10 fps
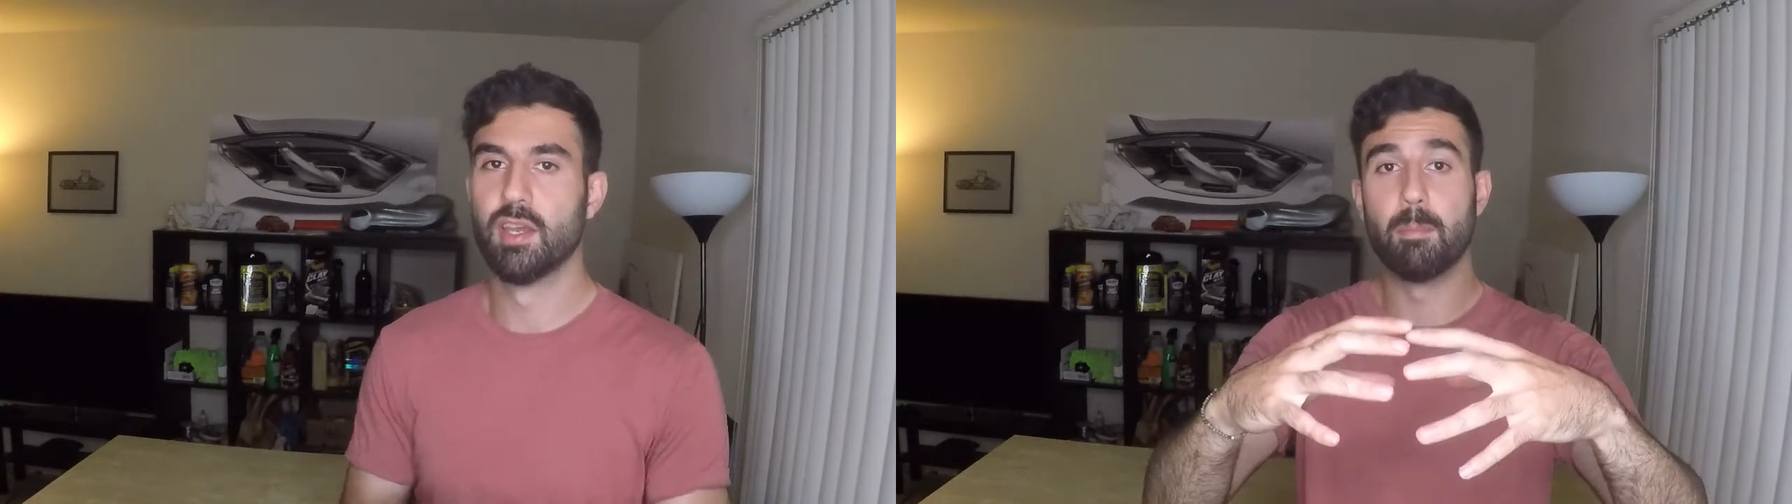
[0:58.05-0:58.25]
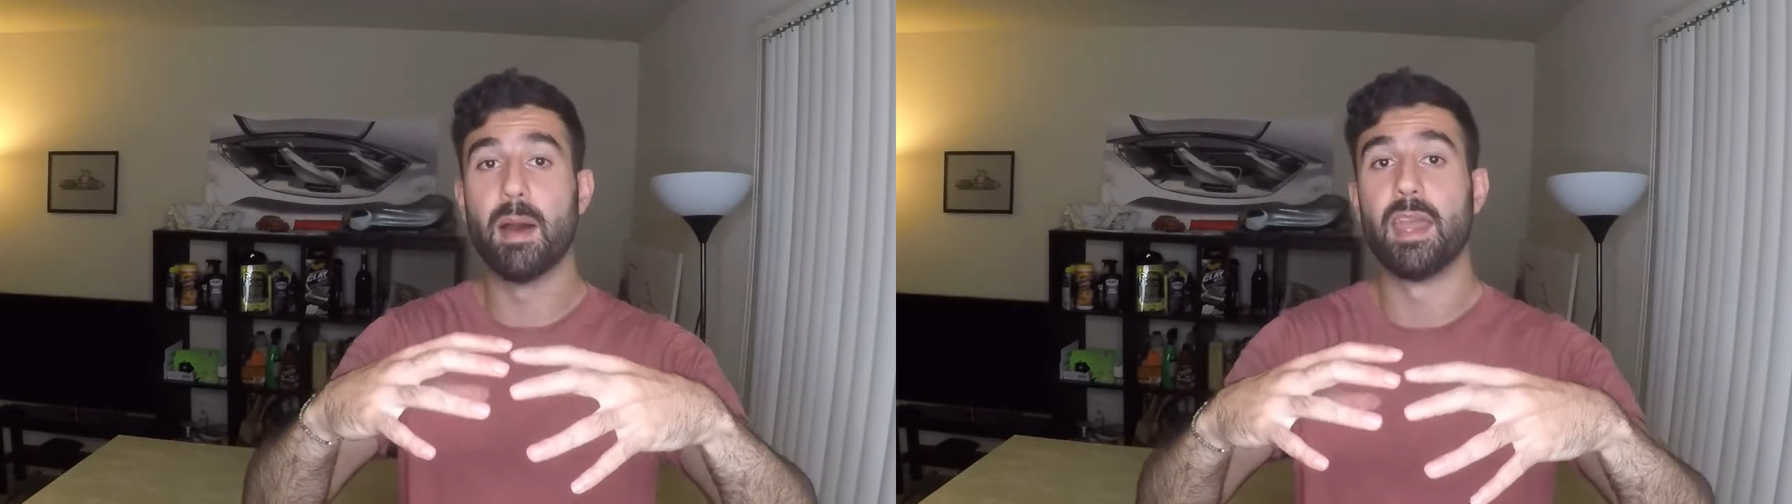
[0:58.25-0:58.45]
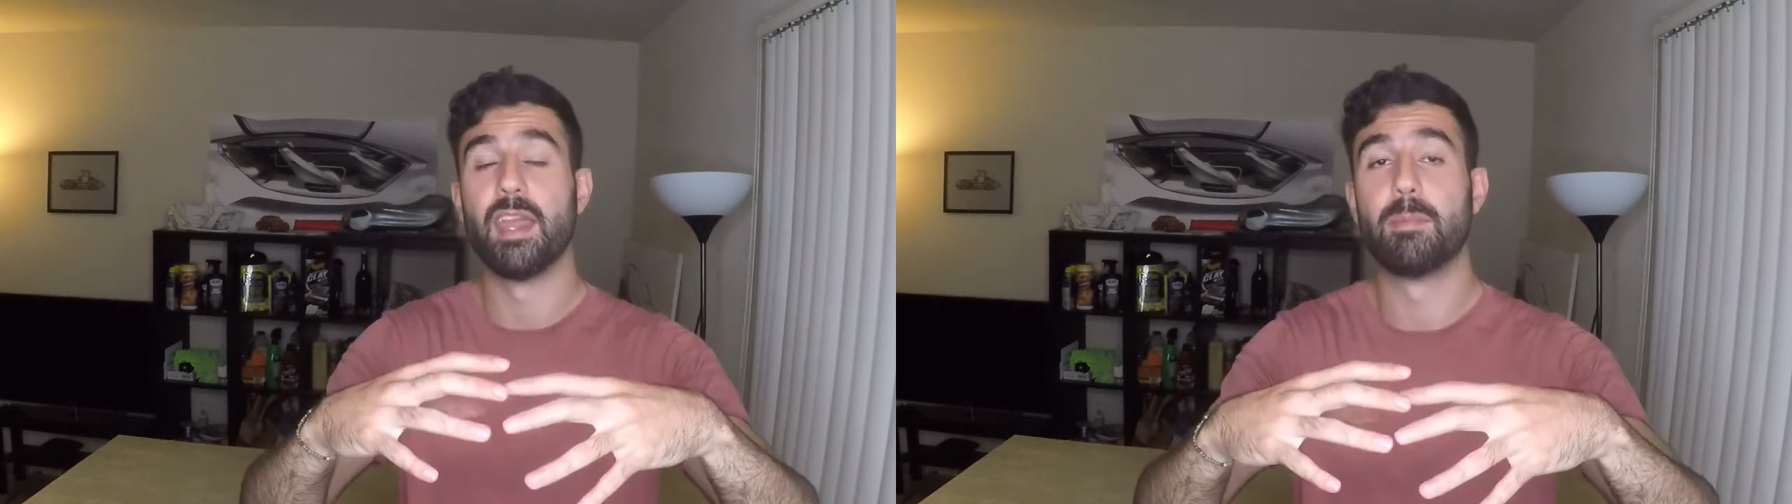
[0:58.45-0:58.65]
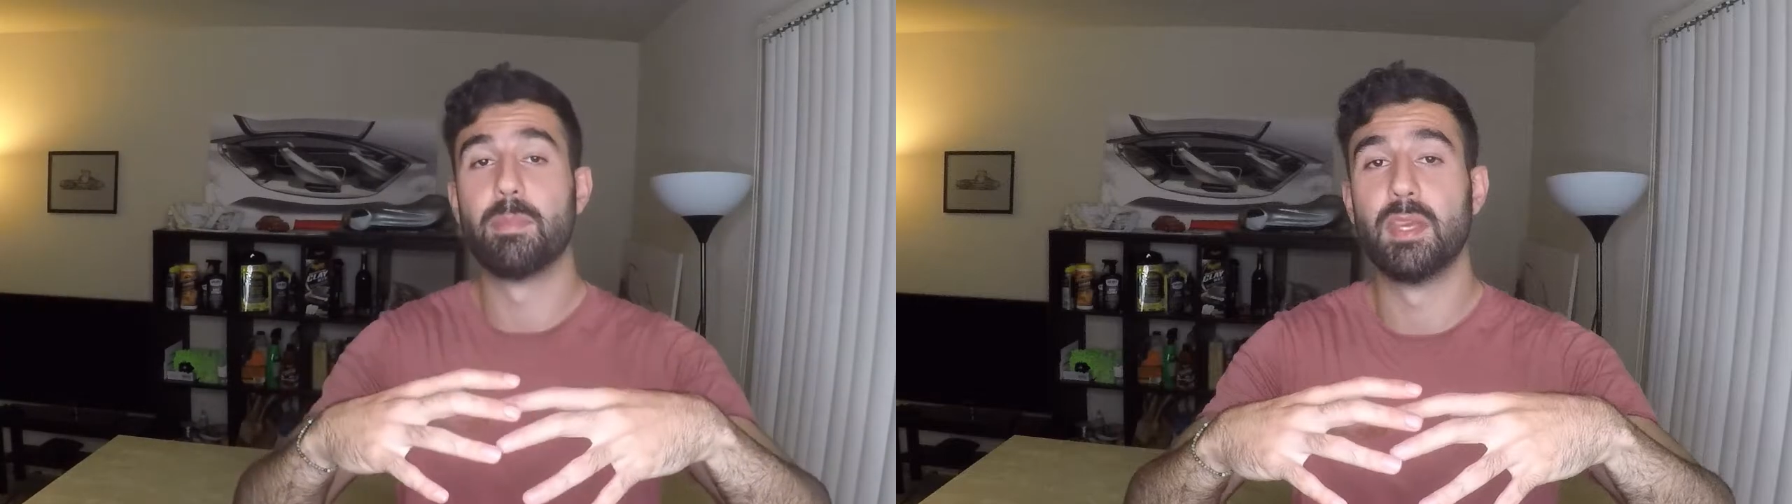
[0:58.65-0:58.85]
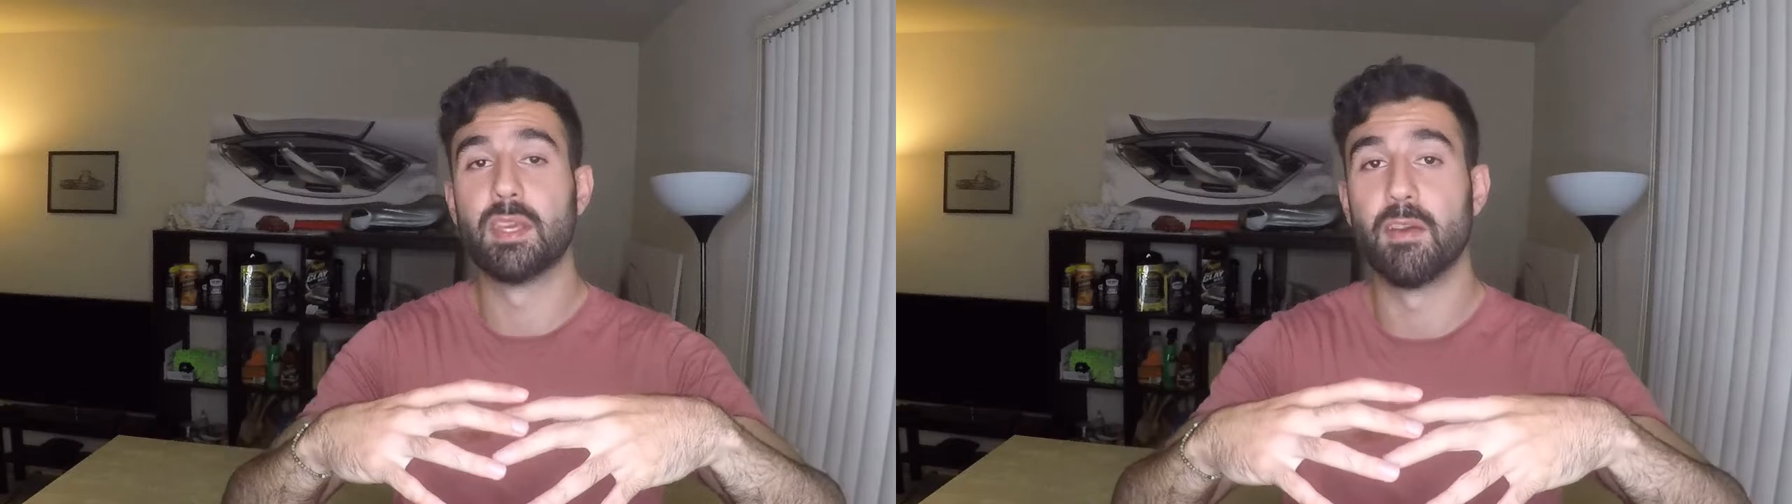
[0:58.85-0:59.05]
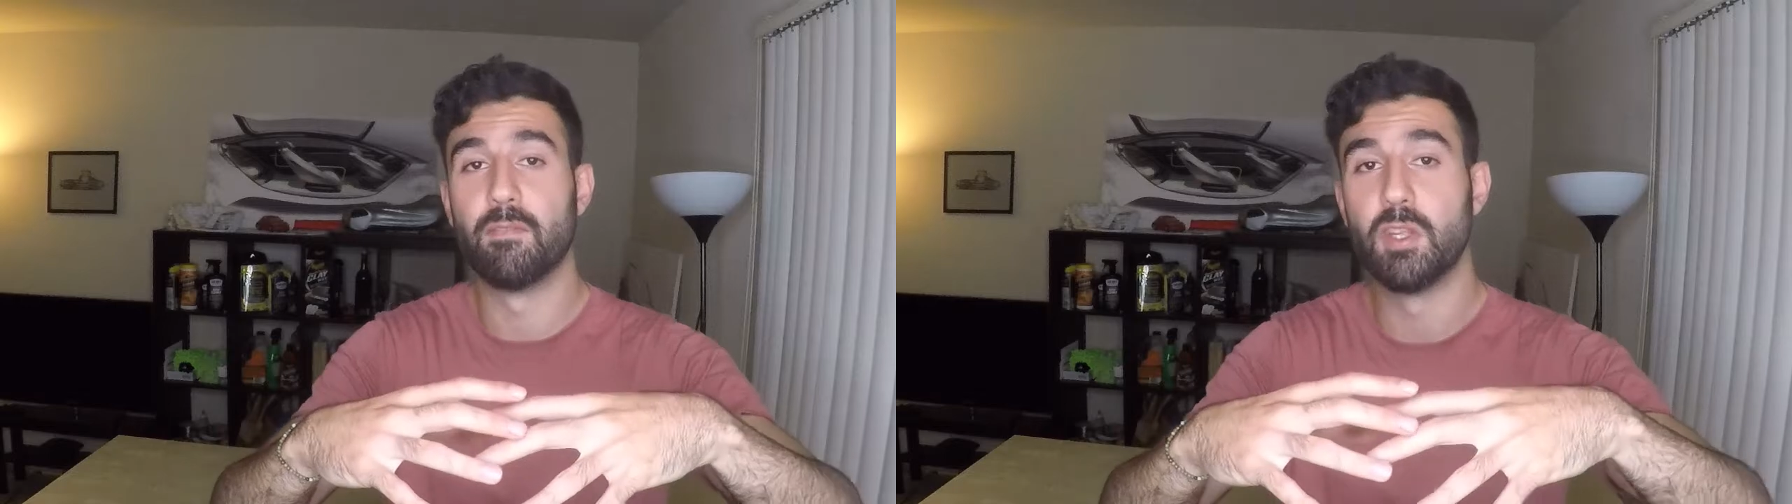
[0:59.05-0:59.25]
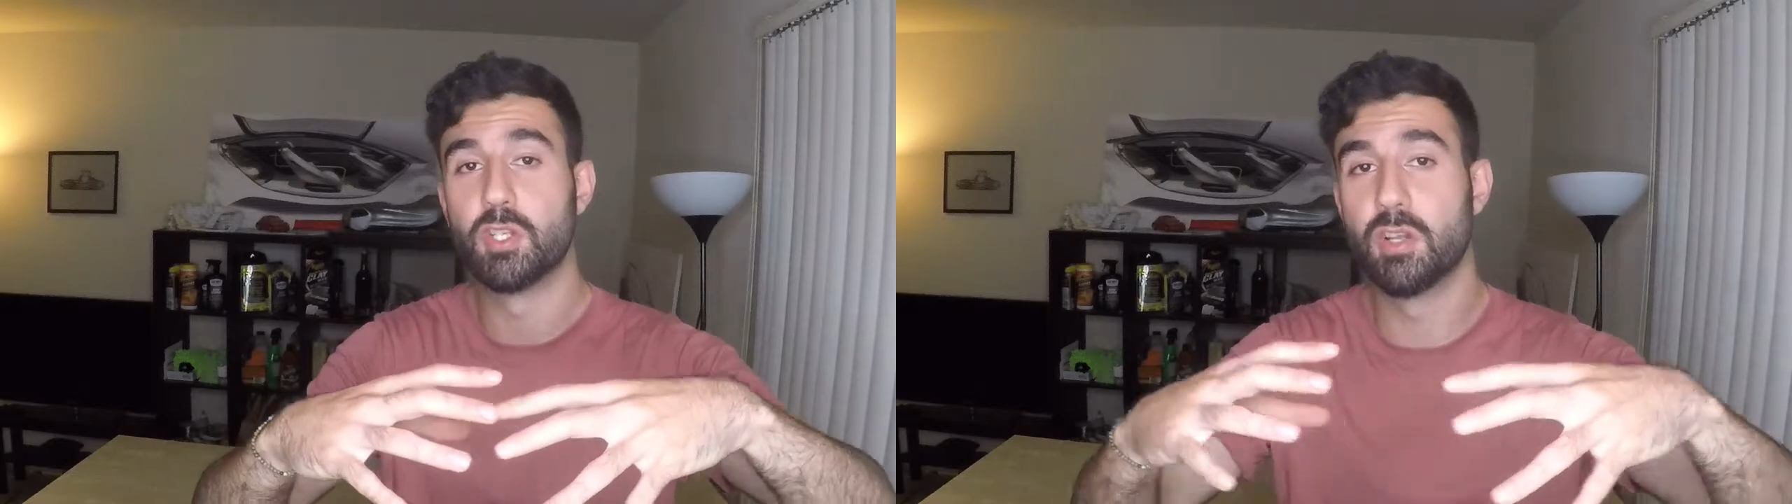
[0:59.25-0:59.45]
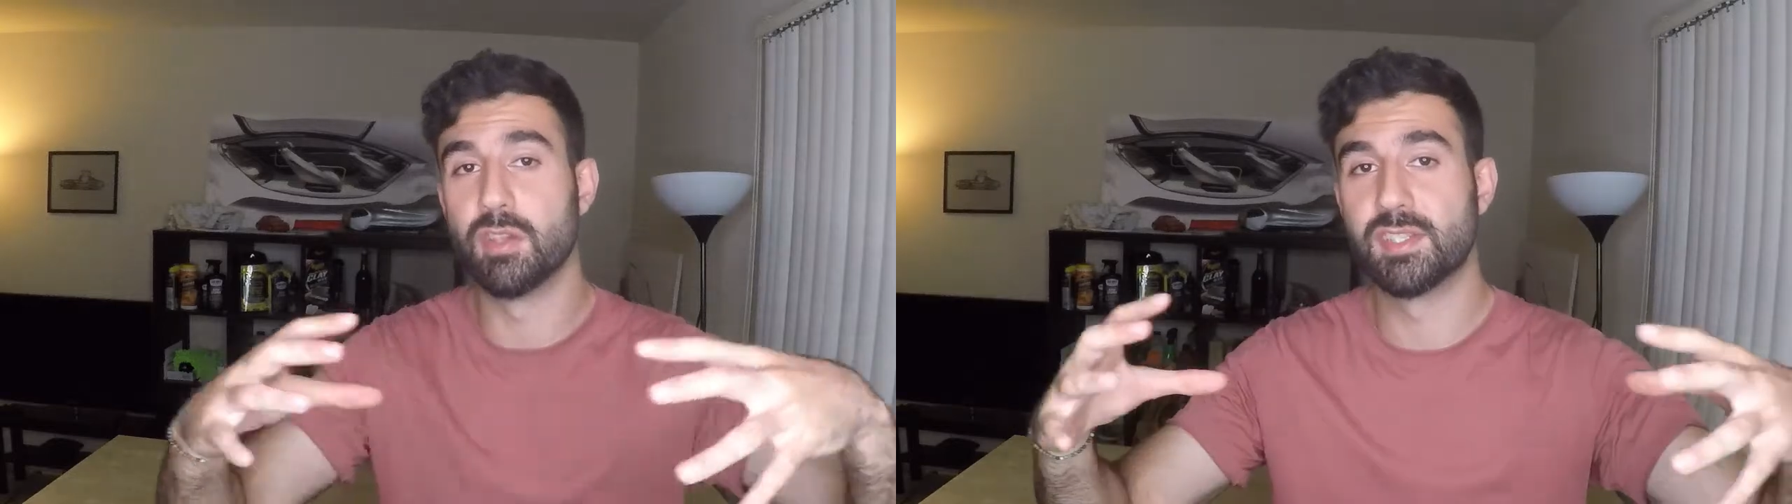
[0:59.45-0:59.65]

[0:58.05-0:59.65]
by it being a feature that